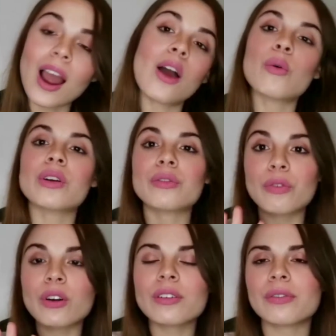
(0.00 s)
our
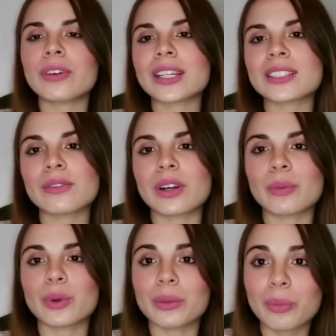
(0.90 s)
fourth phrasal
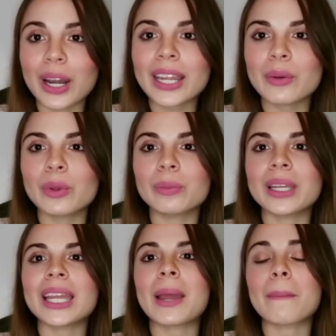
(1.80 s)
verb with break will
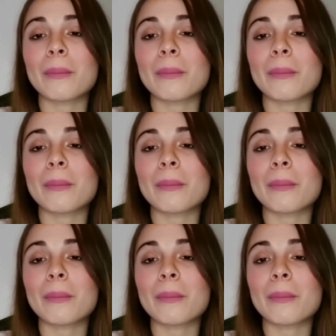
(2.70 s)
be